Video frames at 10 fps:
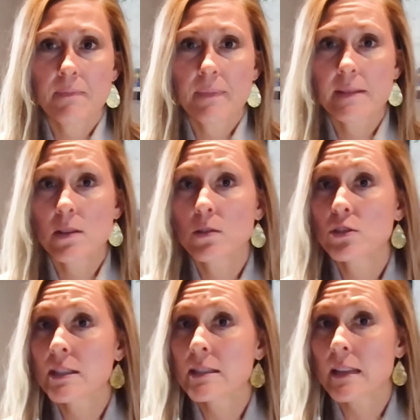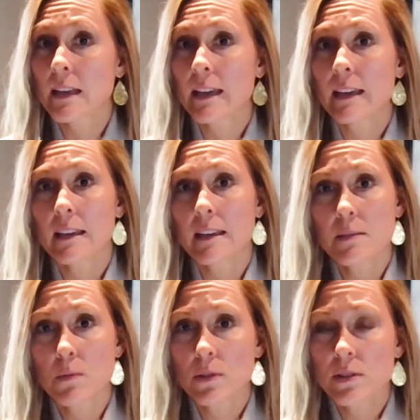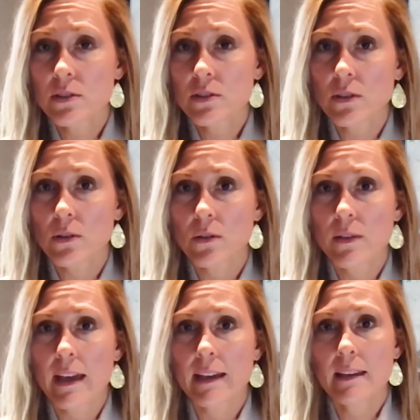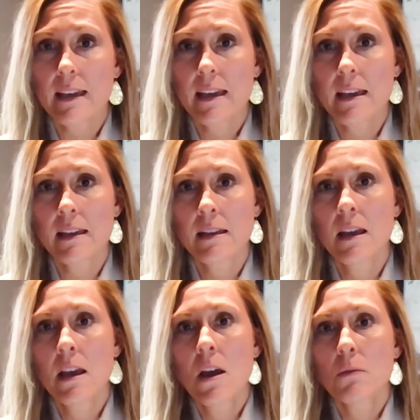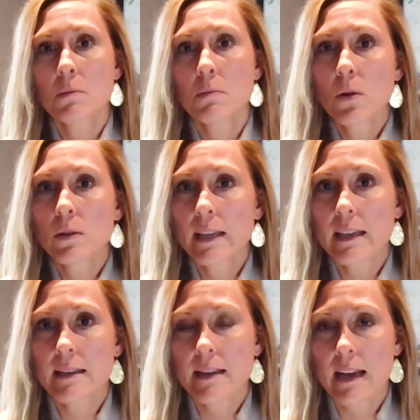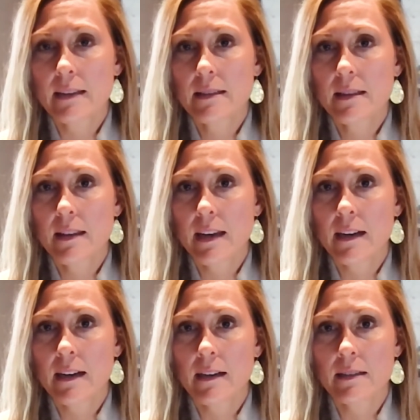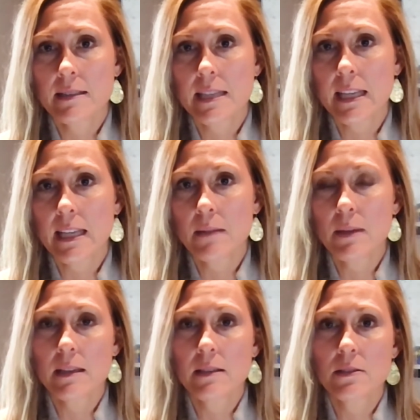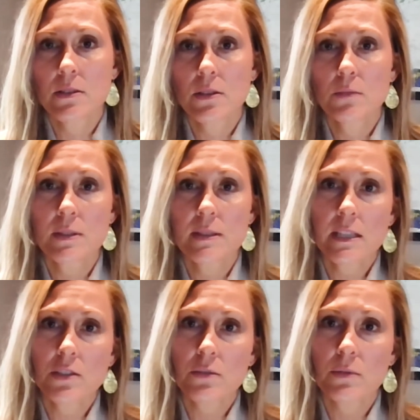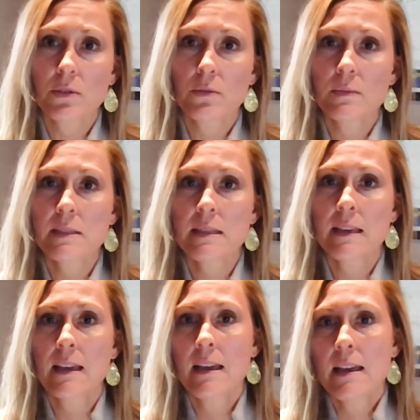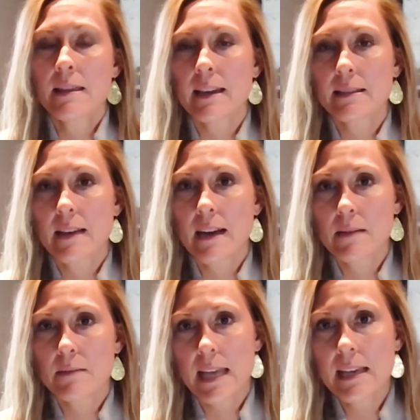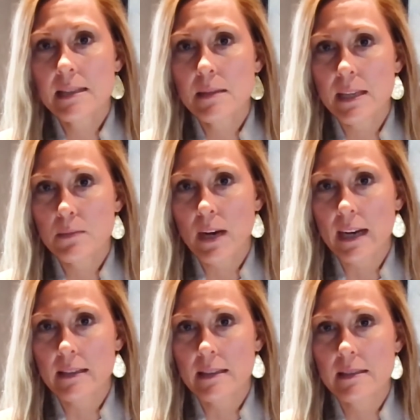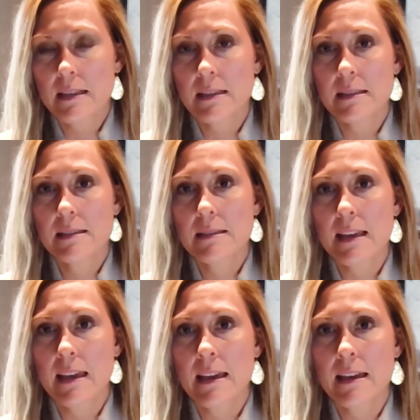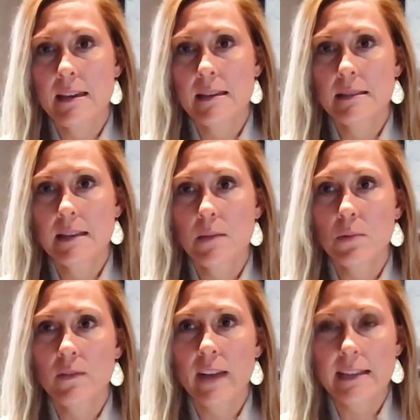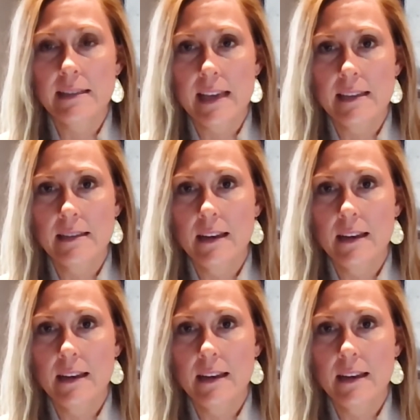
solutions like Explore Surgical that can remotely connect their team into procedure rooms, that takes the best practices and provides that